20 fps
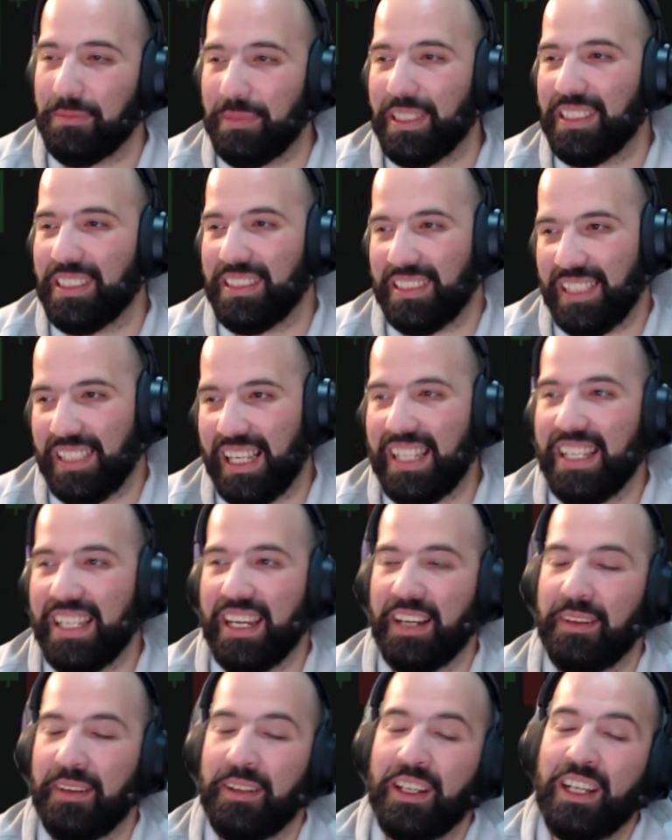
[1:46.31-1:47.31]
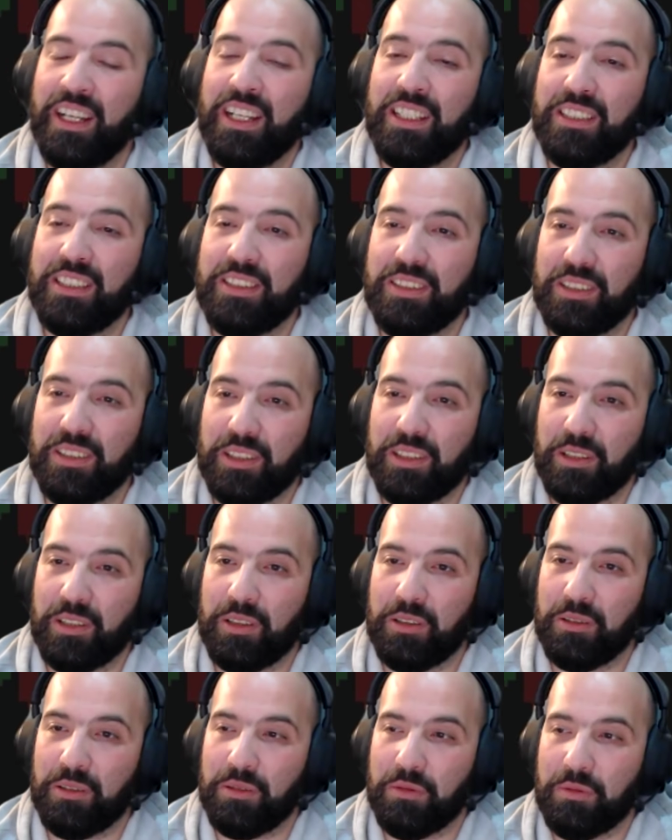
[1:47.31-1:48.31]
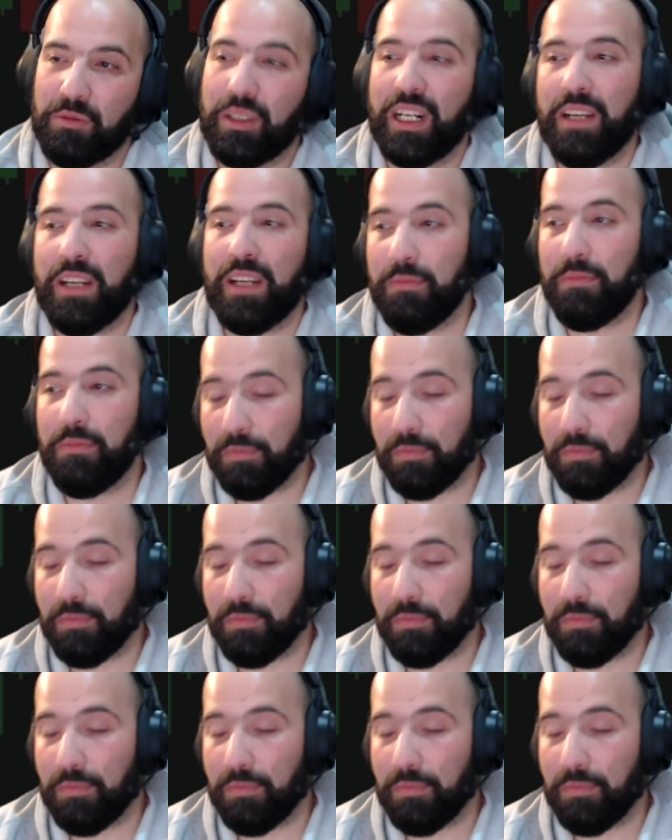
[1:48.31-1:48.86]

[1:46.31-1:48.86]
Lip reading: But yeah, so what I